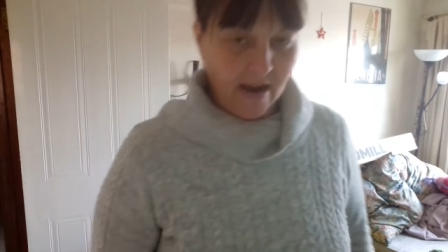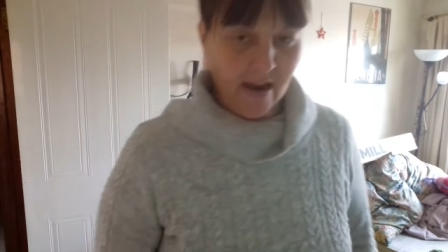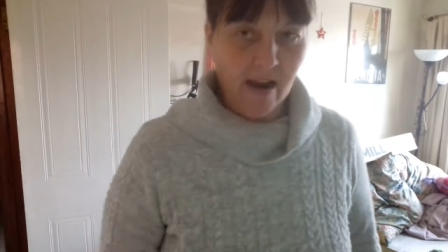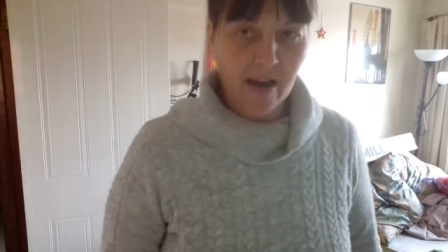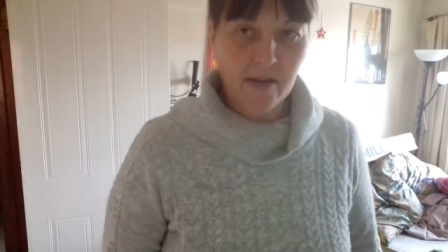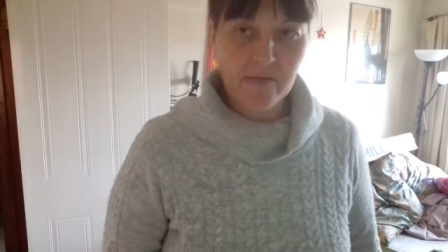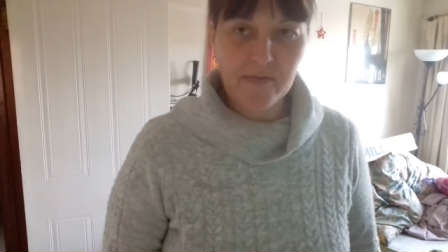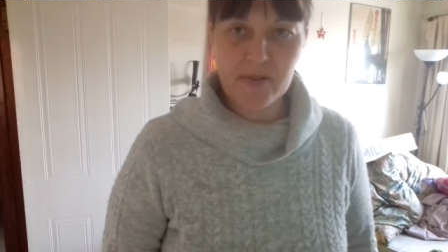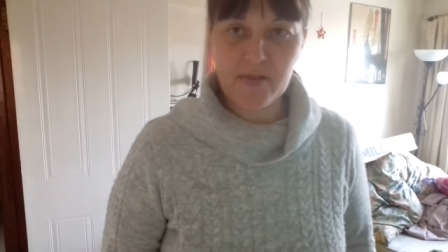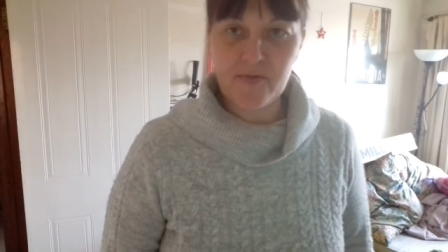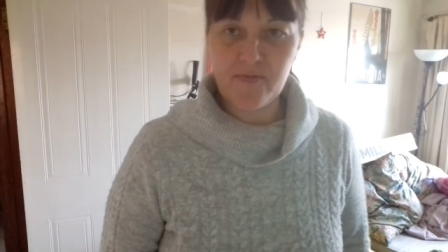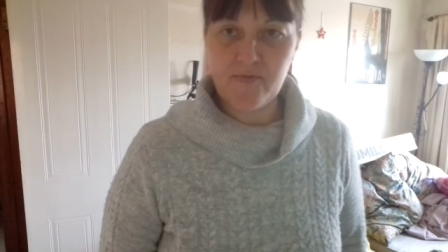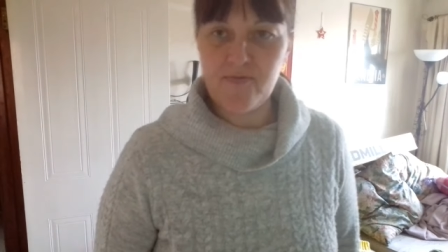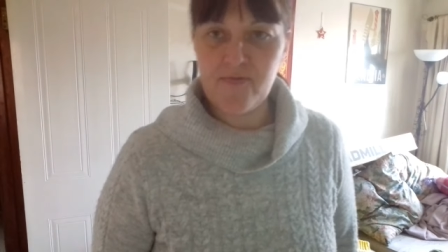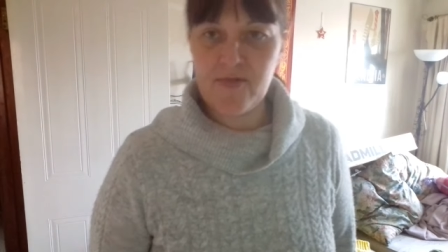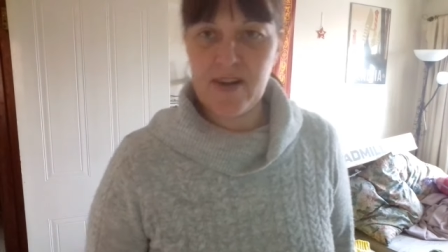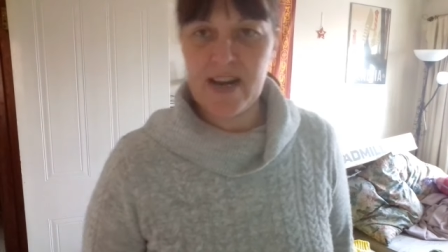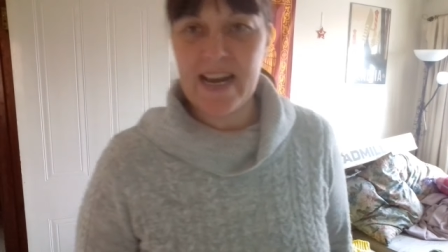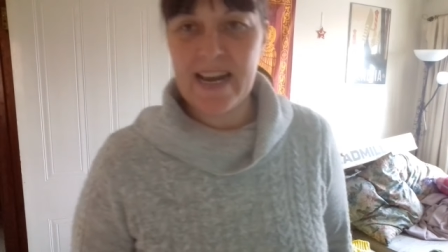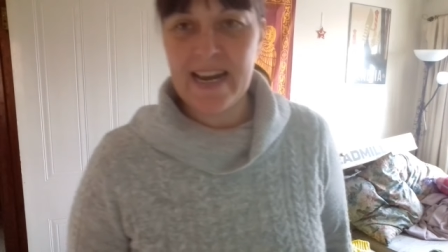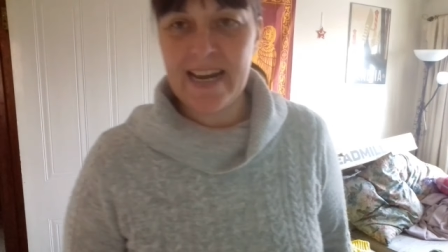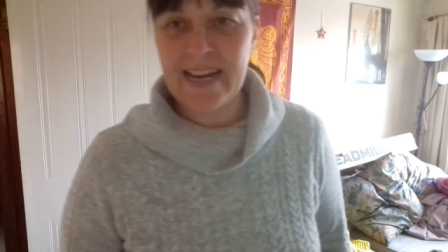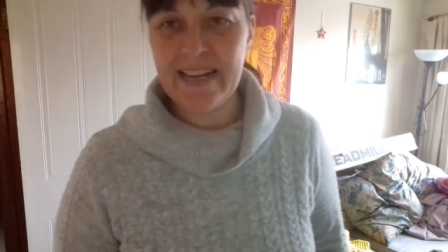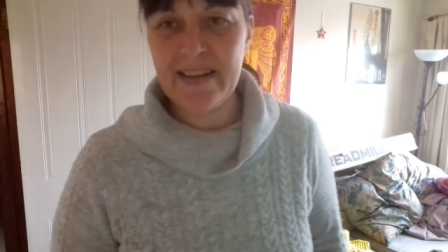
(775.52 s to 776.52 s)
I was
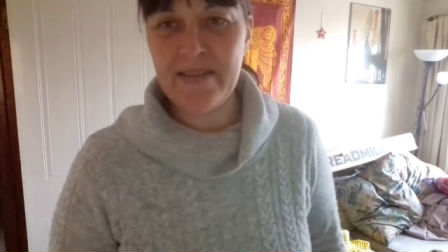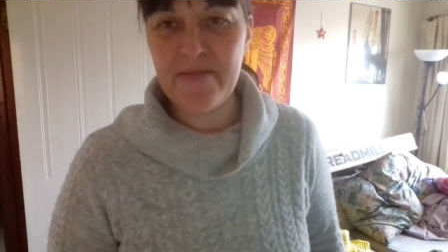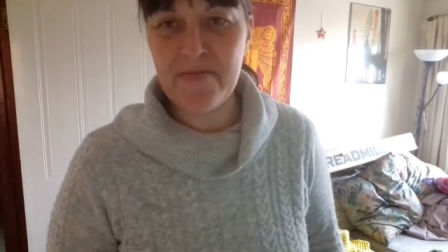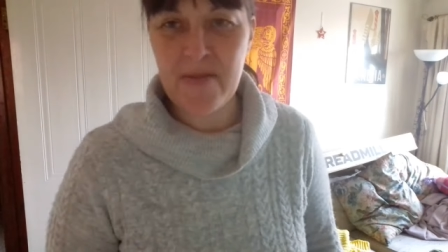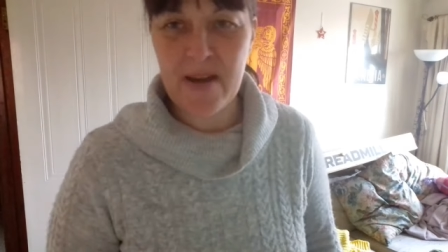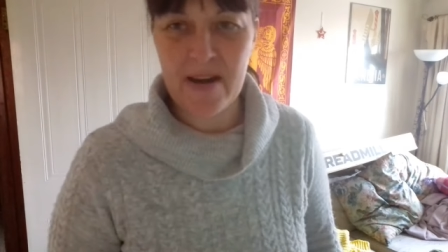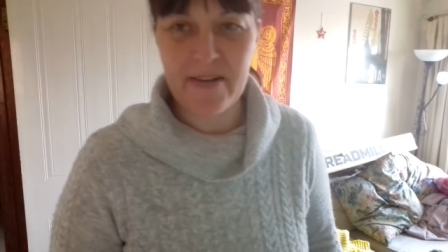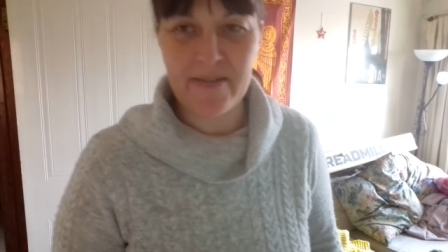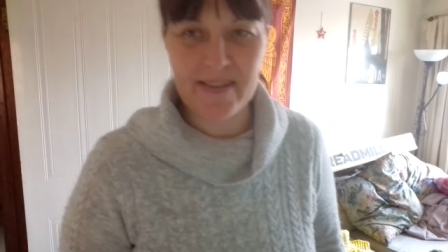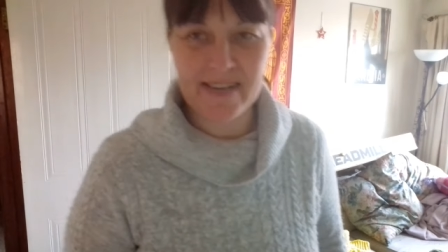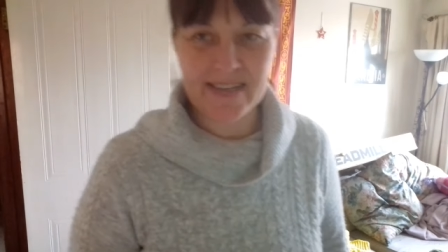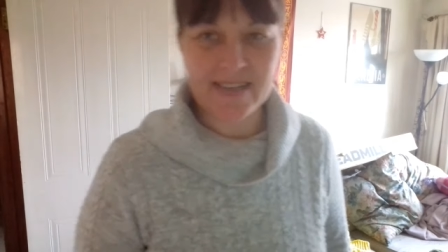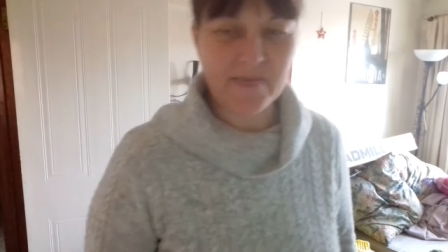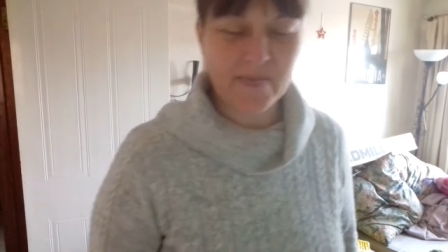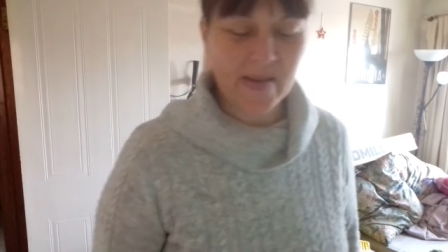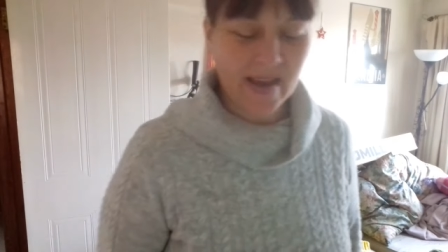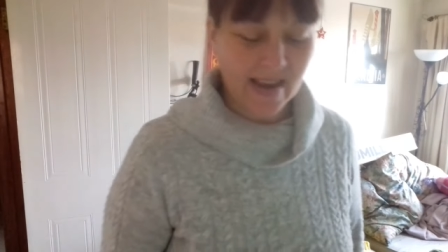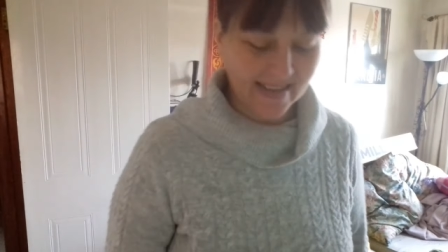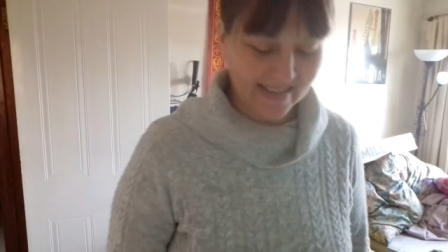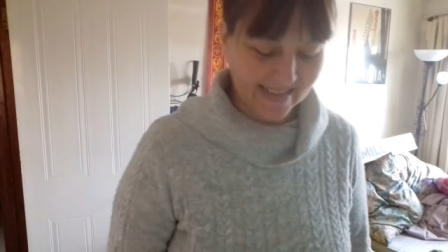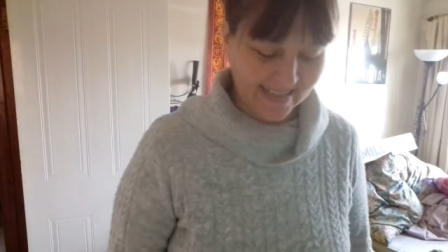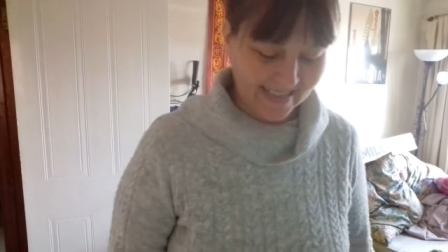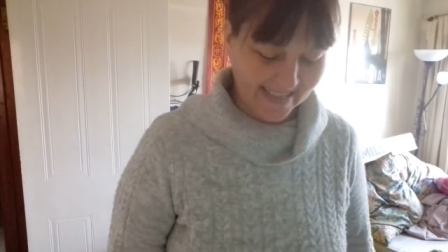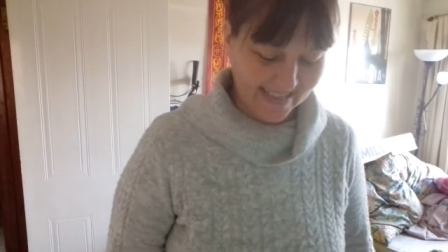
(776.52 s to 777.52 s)
really worried
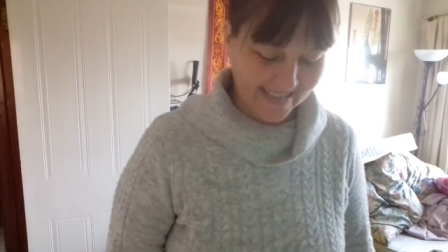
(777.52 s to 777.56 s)
about the